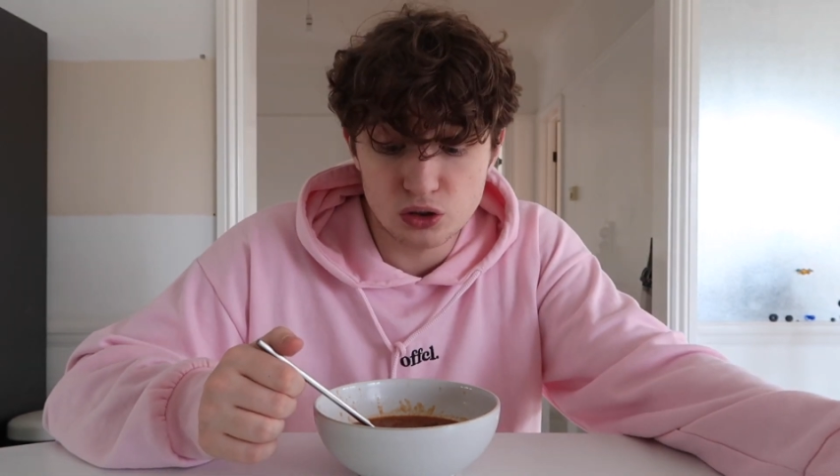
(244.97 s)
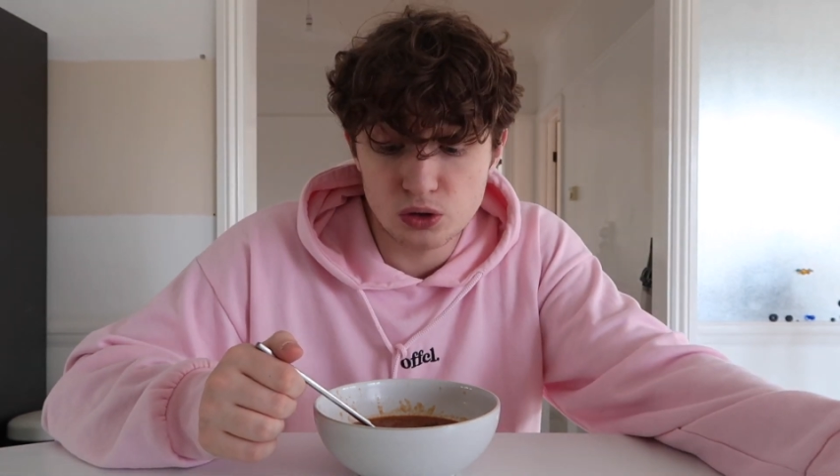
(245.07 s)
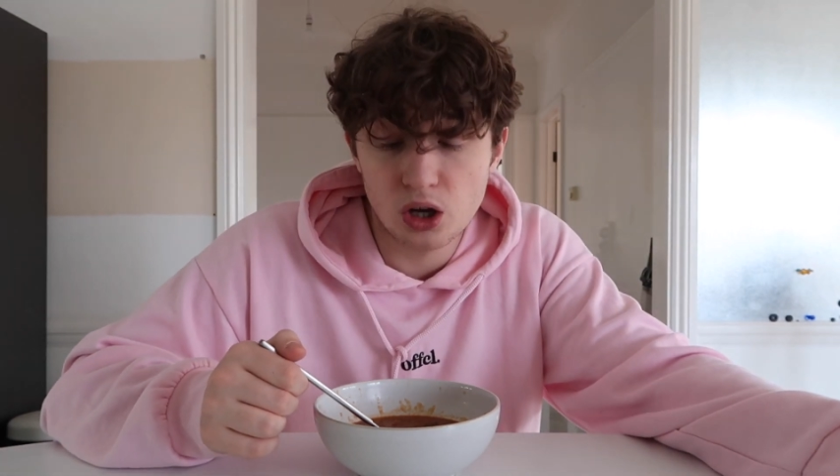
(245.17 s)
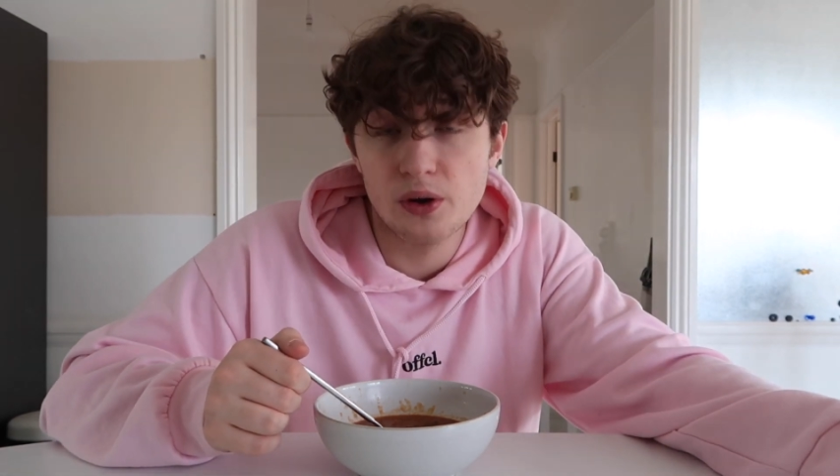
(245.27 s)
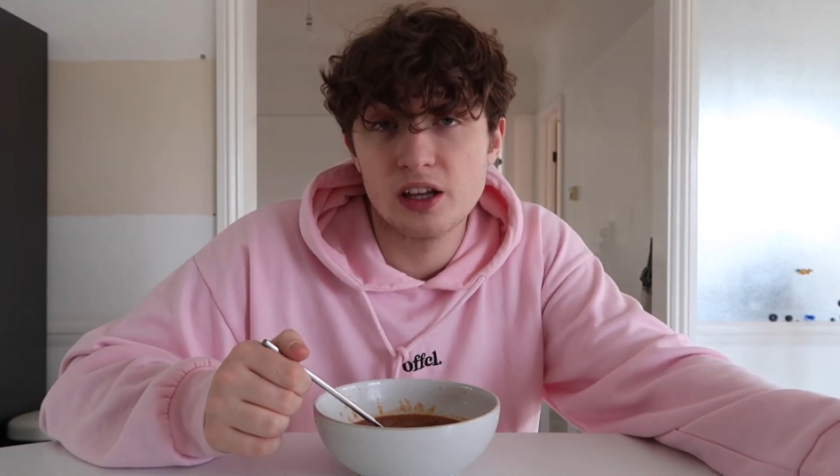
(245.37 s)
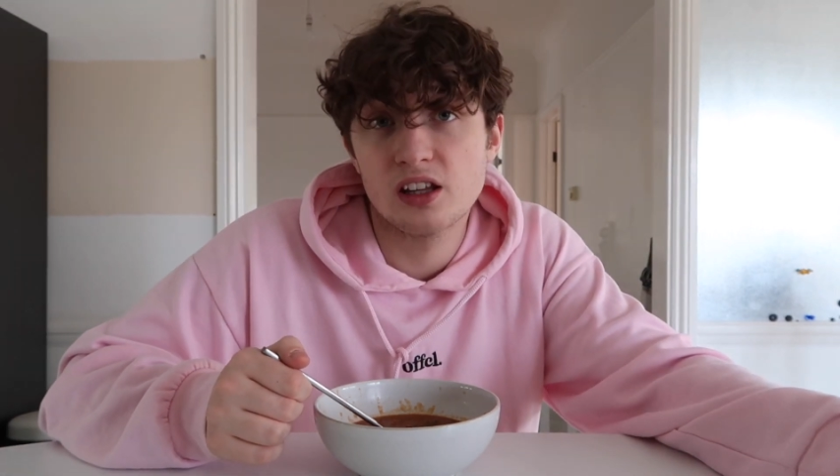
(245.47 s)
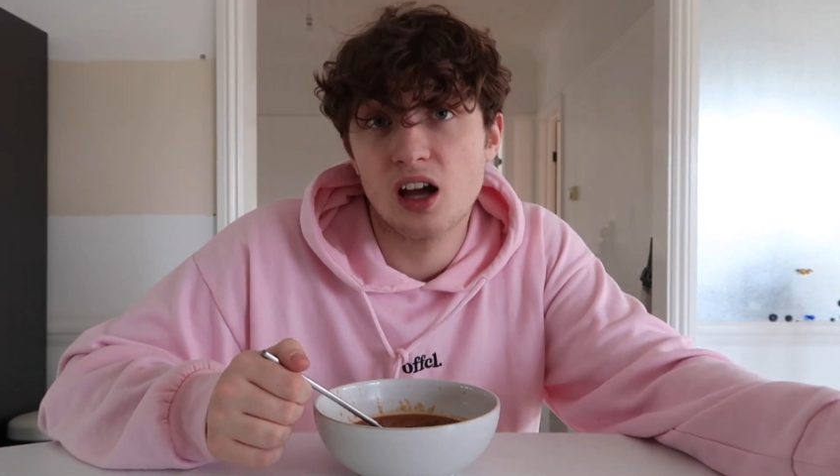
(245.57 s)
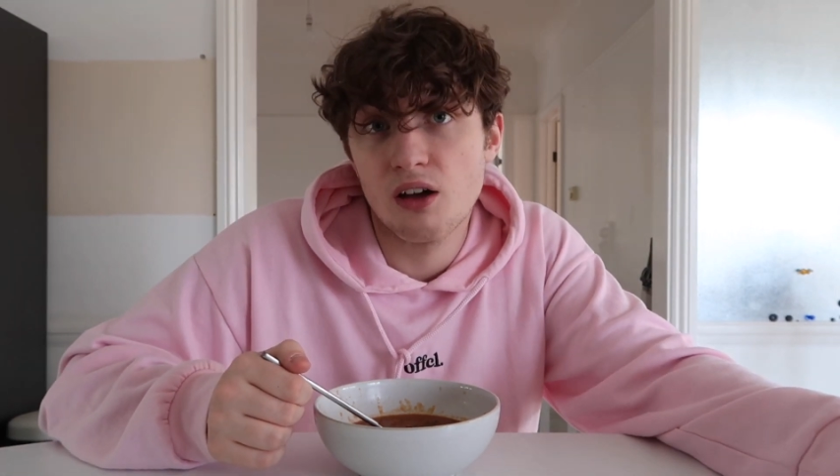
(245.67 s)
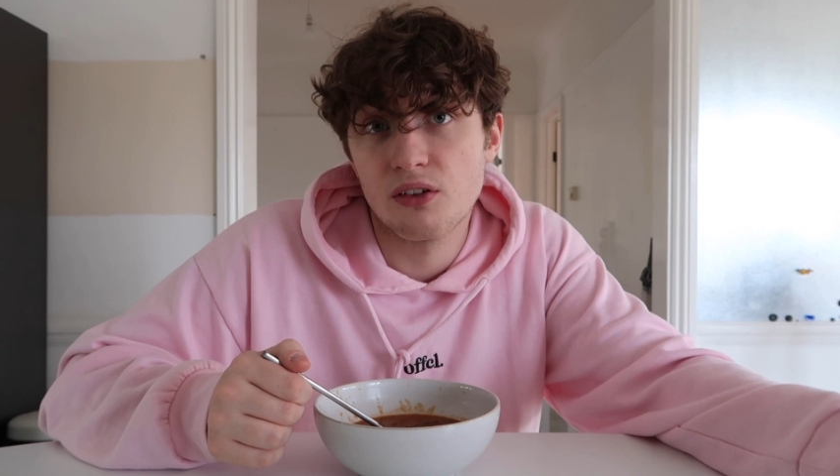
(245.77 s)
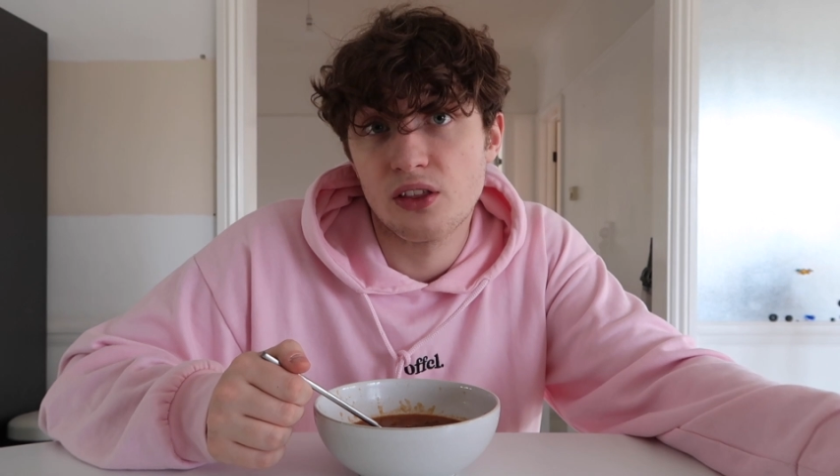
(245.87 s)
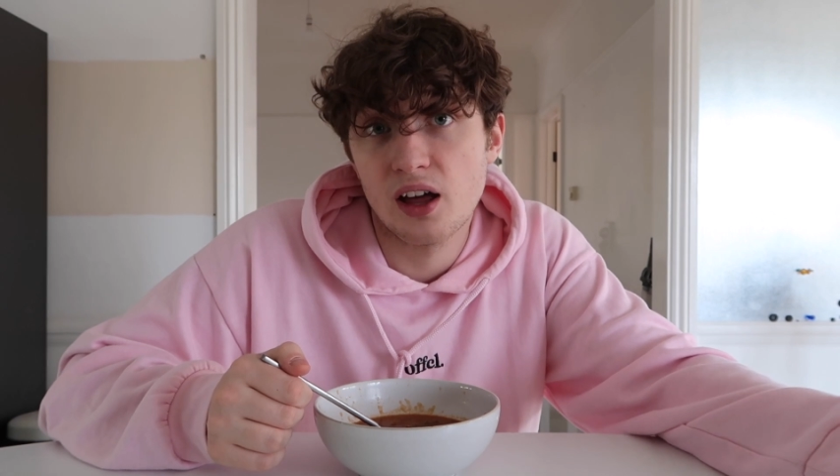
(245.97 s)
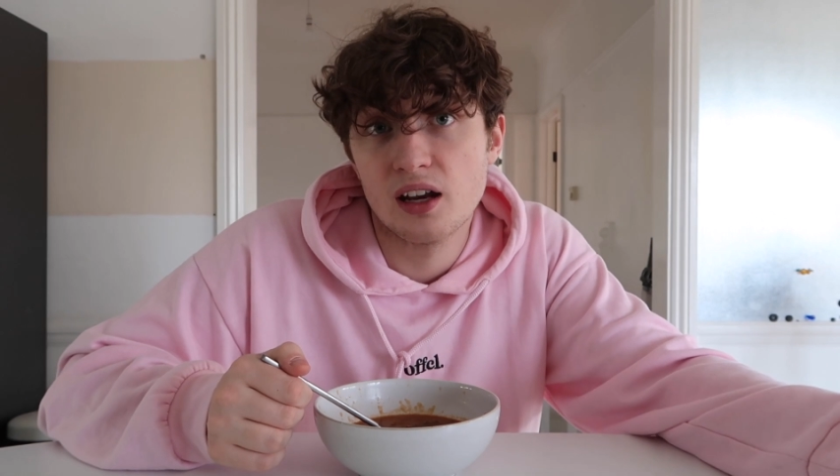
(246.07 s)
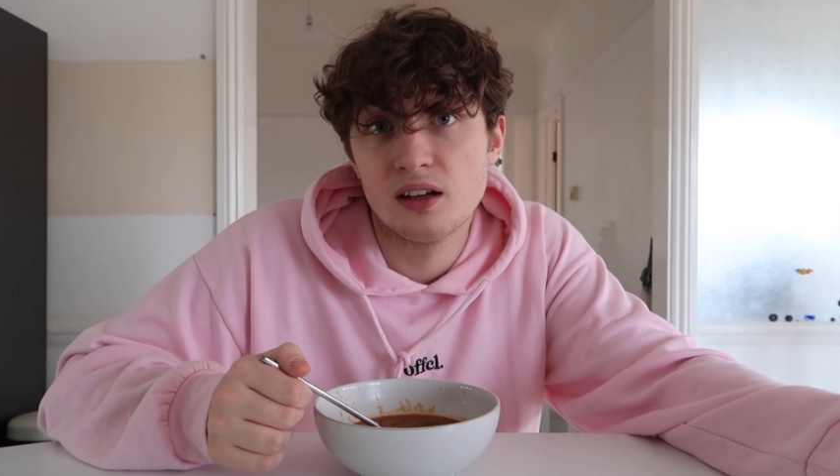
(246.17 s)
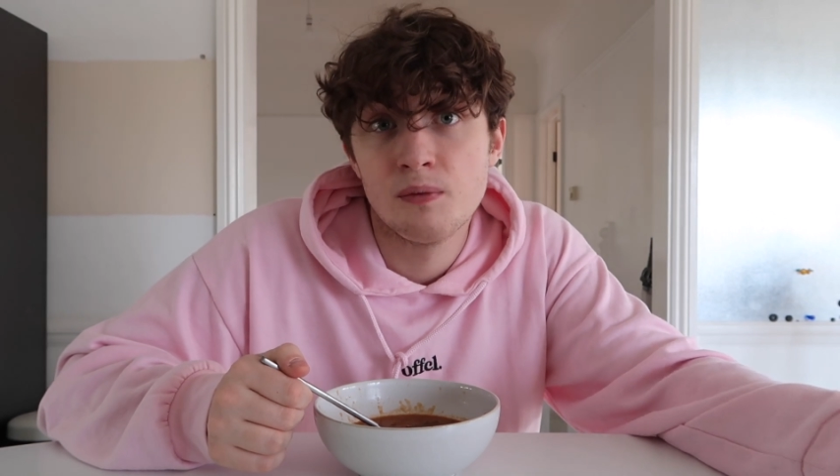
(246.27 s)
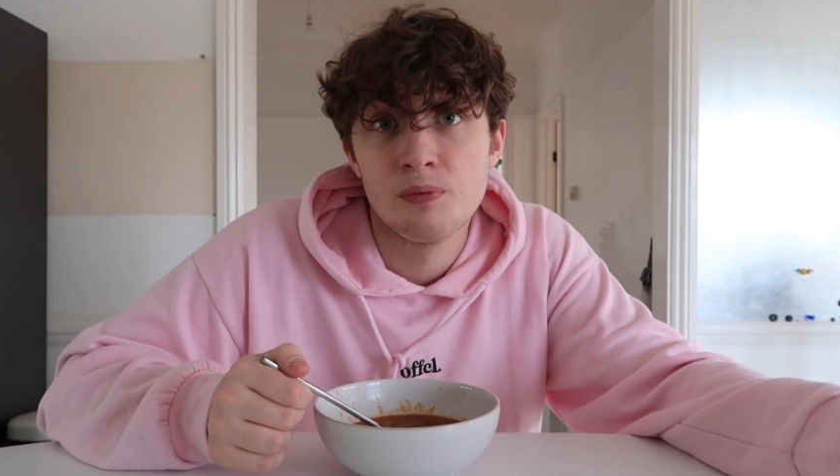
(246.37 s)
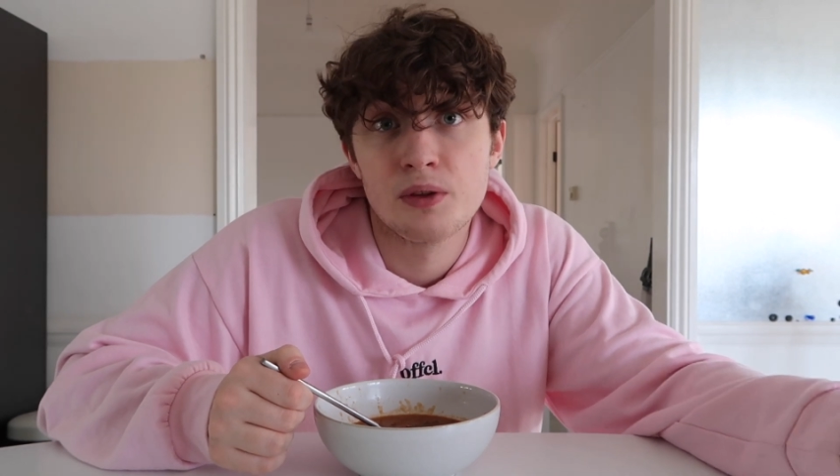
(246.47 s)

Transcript: do know anything other than